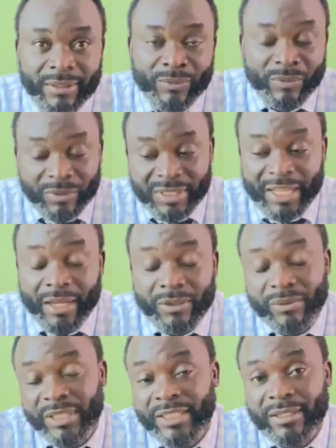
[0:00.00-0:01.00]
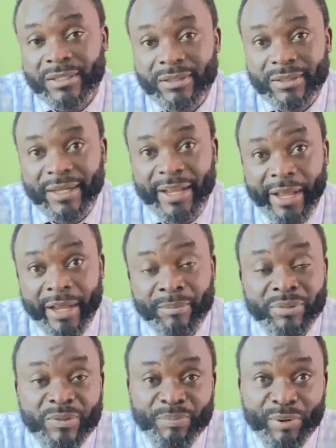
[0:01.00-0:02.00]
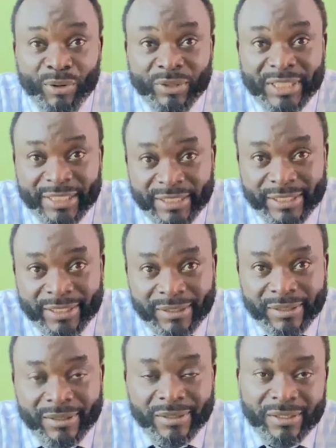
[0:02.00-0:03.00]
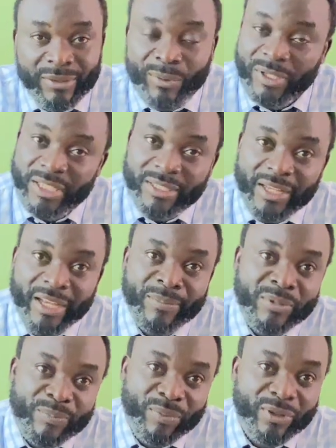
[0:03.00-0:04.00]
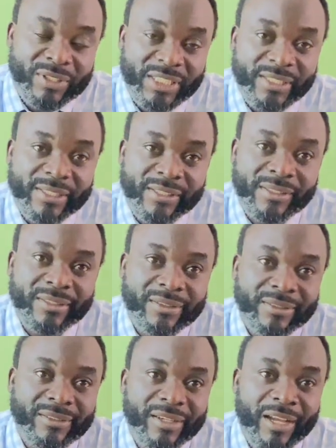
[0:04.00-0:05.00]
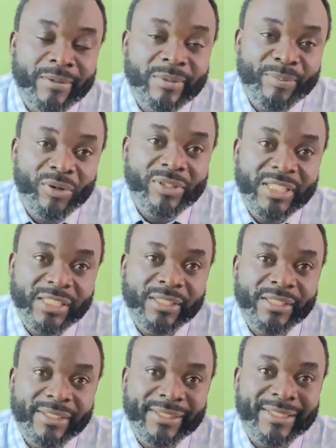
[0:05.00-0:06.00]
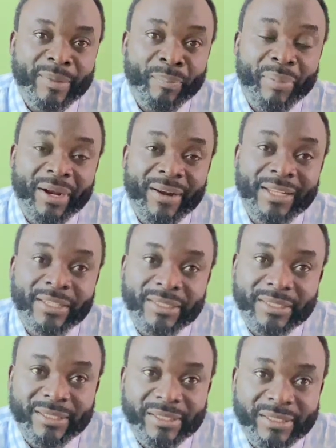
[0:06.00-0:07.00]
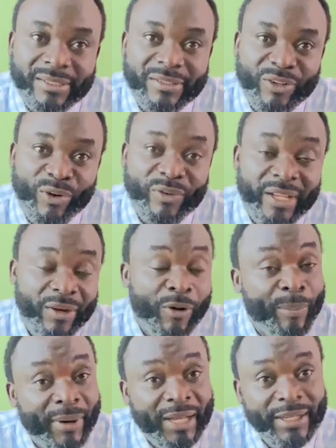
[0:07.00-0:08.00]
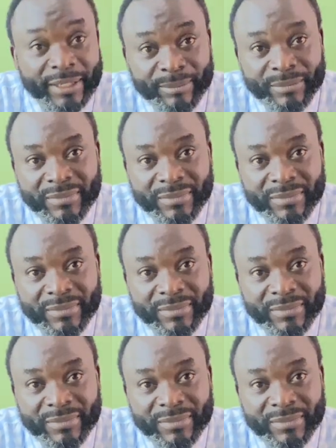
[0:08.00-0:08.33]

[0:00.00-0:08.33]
We'll start with Erbs Palsy. What is Erbs Palsy? Erbs Palsy is a paralysis of the upper limb